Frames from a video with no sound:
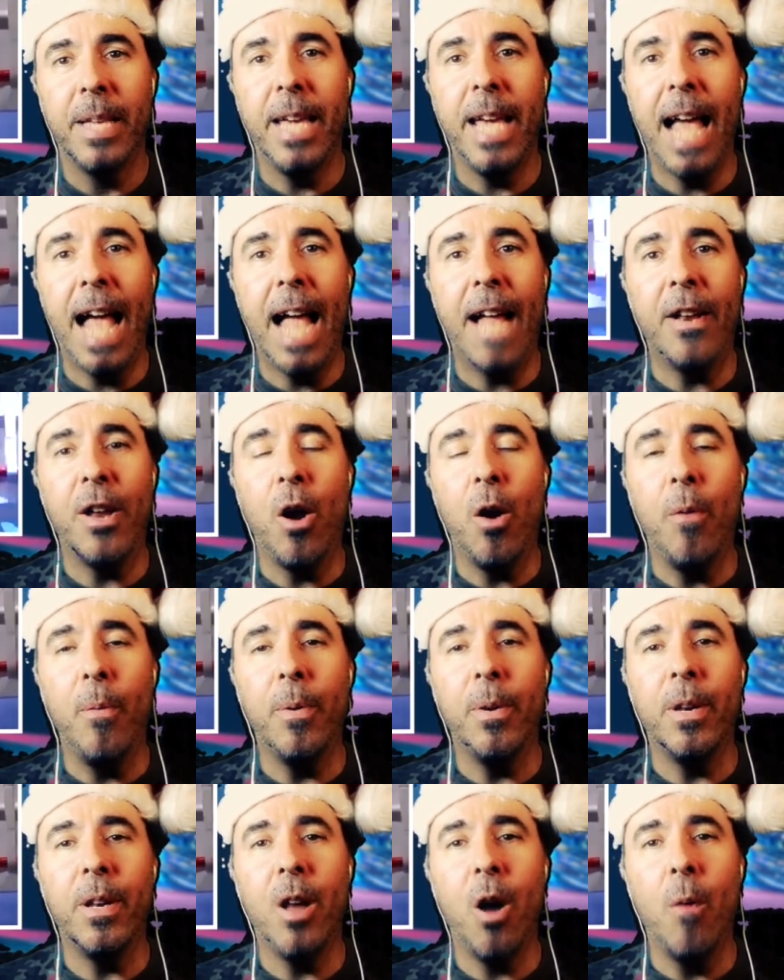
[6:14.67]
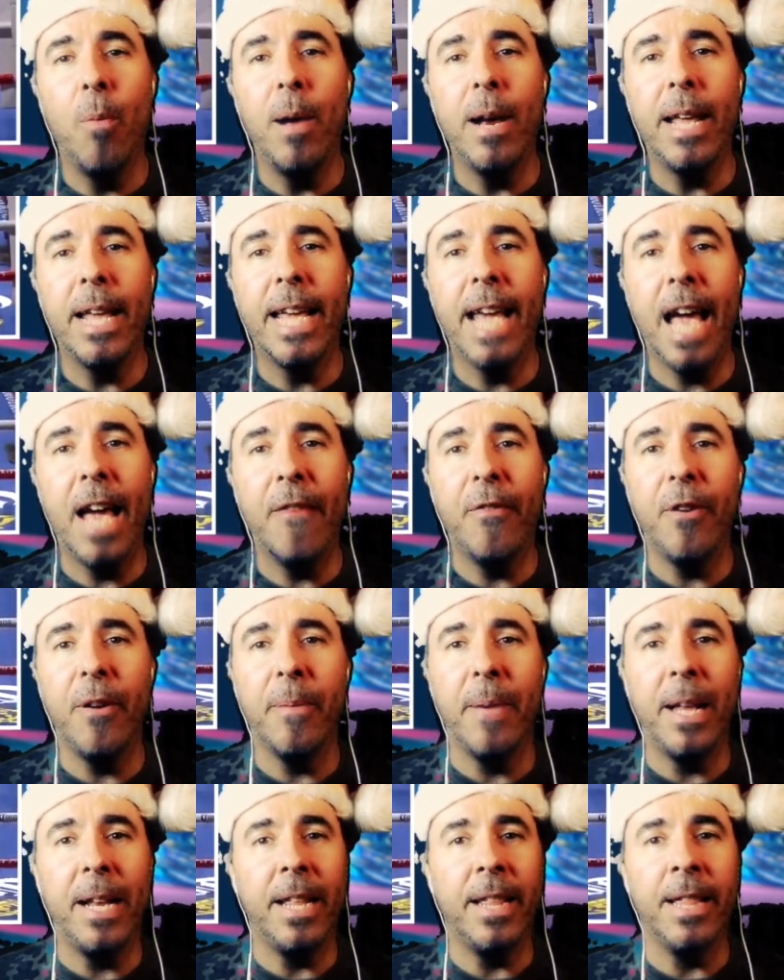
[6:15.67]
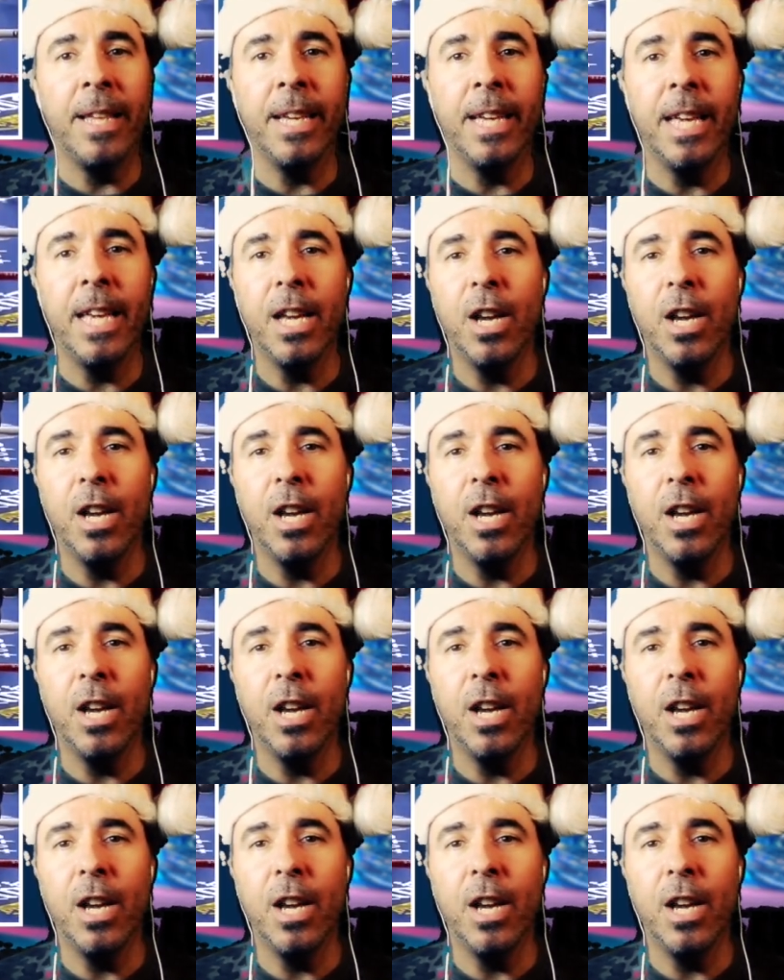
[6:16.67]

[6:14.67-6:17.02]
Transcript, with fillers: had, no, nobody gave him anything. He